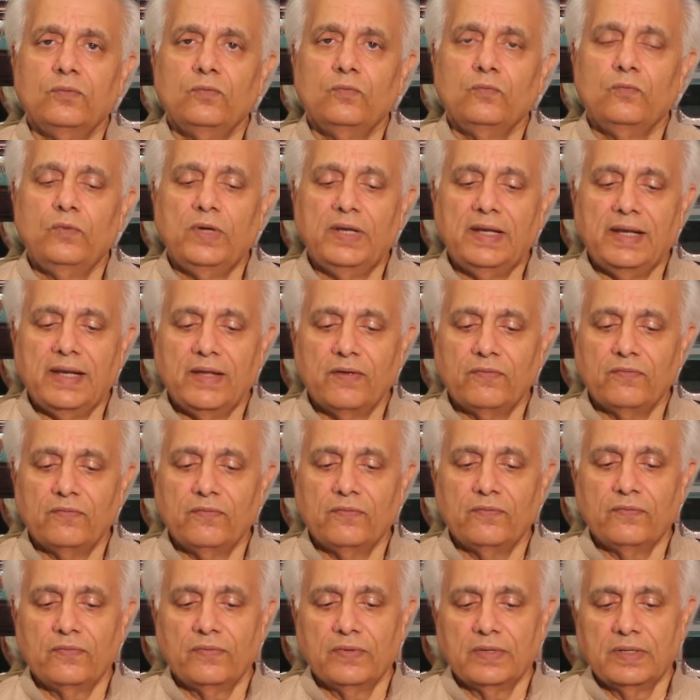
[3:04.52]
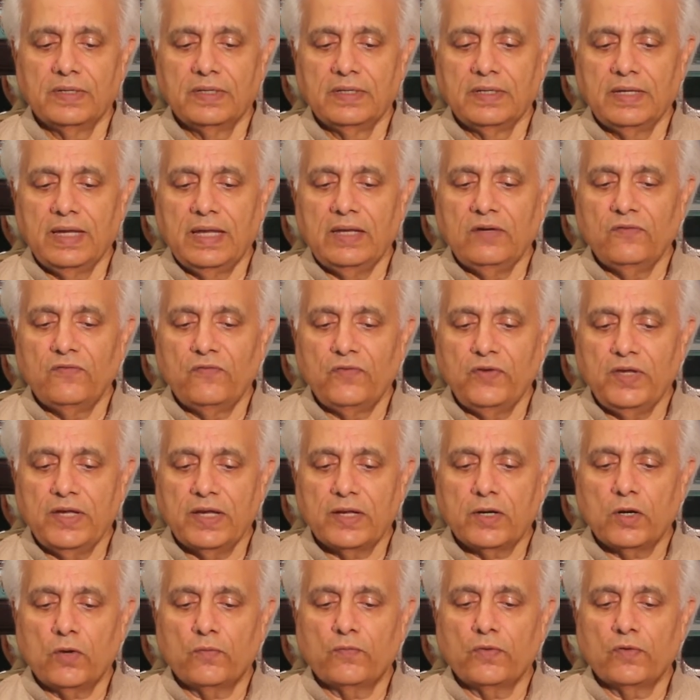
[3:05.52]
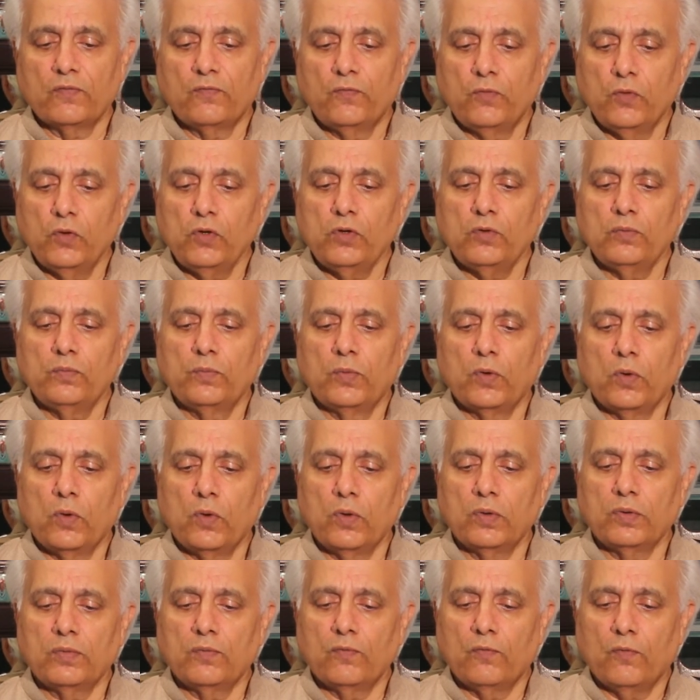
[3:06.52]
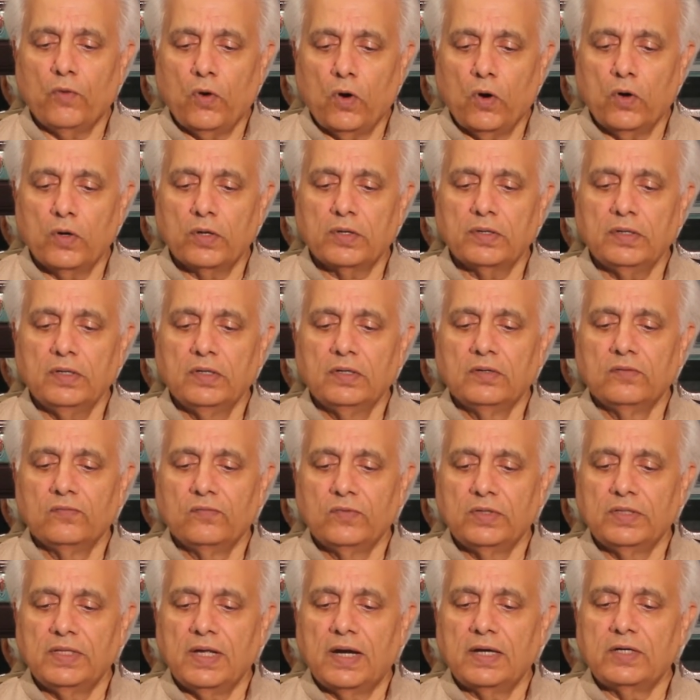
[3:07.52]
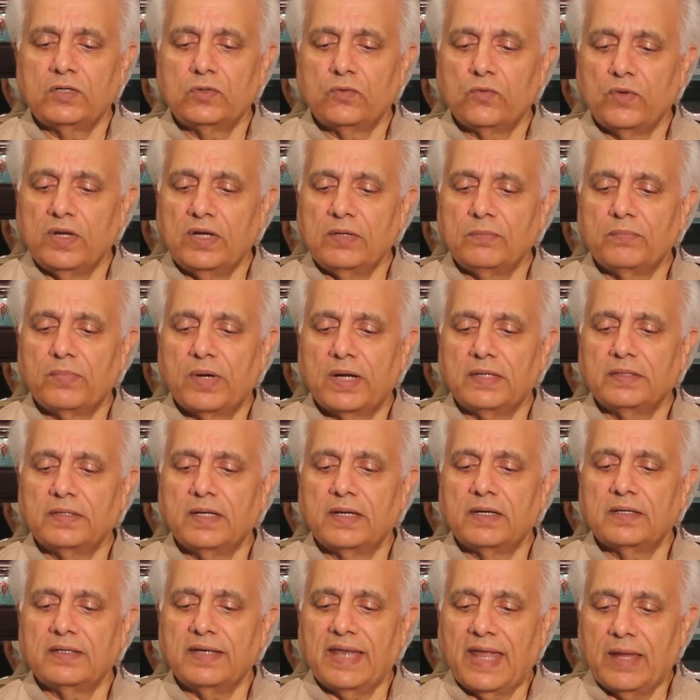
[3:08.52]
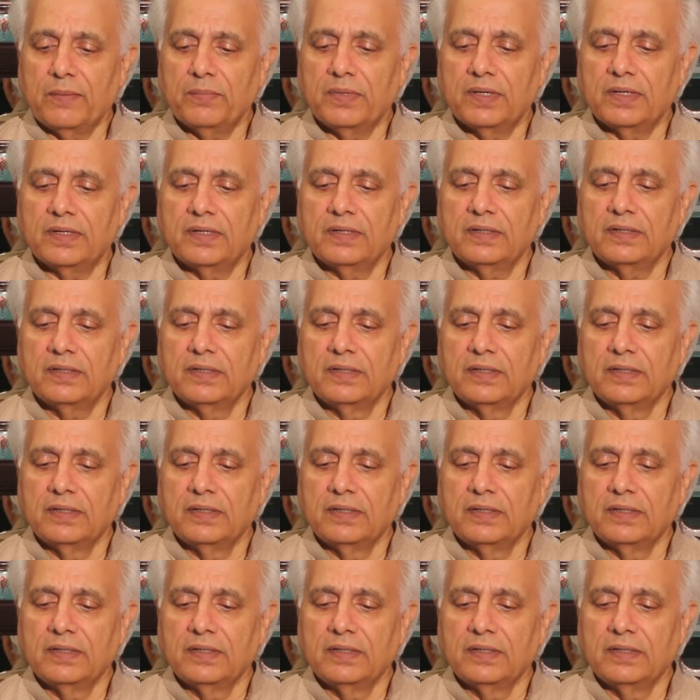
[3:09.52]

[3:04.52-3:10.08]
we live in fear of a full blown war with our twin brother neighbor,